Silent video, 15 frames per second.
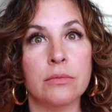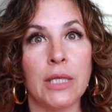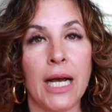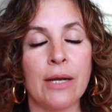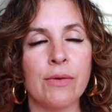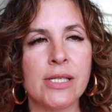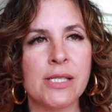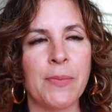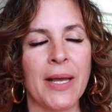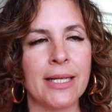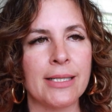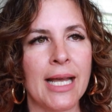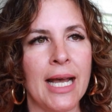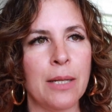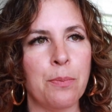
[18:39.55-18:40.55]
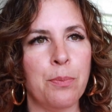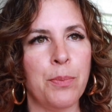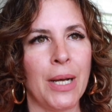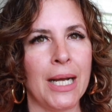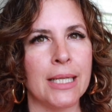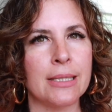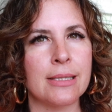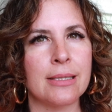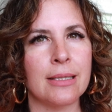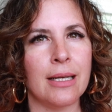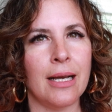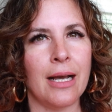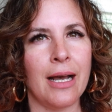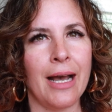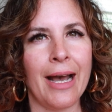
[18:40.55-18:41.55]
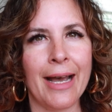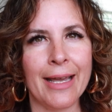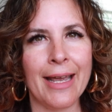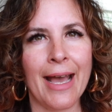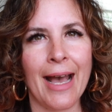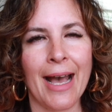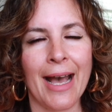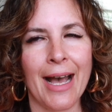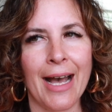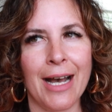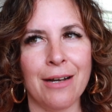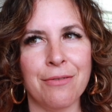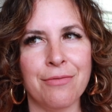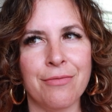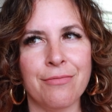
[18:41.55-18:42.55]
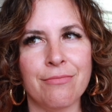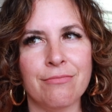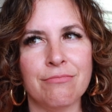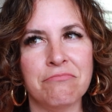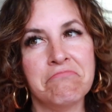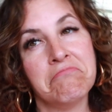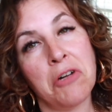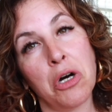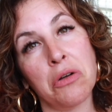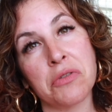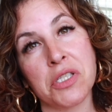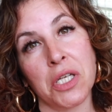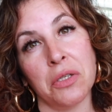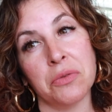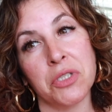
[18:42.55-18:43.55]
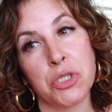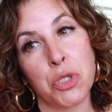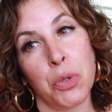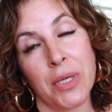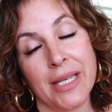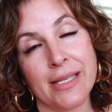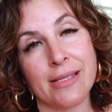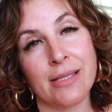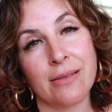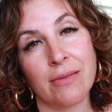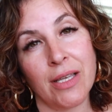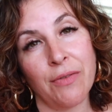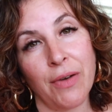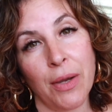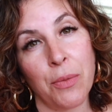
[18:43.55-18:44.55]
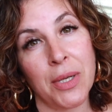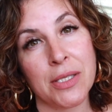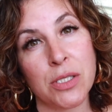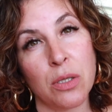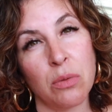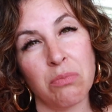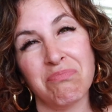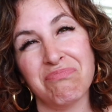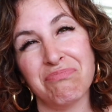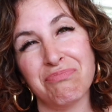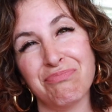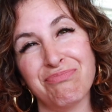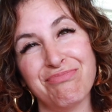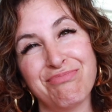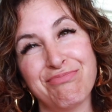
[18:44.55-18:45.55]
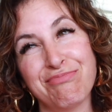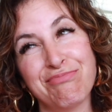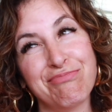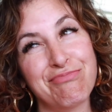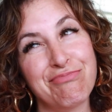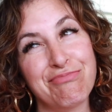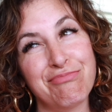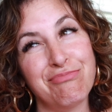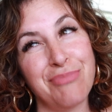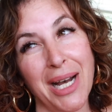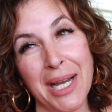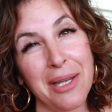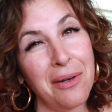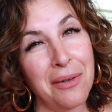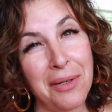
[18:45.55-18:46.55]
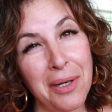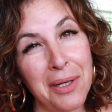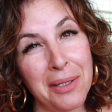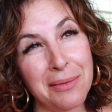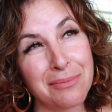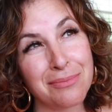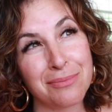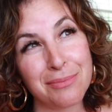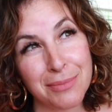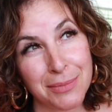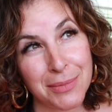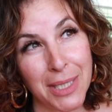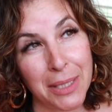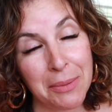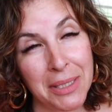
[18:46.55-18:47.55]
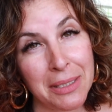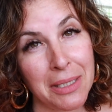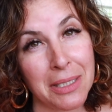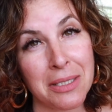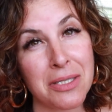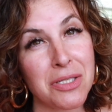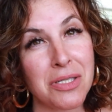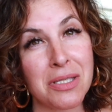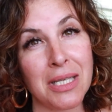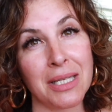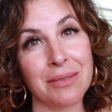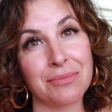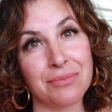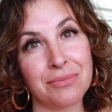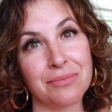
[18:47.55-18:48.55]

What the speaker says: I respect that, but I have also the choice if I want to buy it or not. I mean, like, it's just like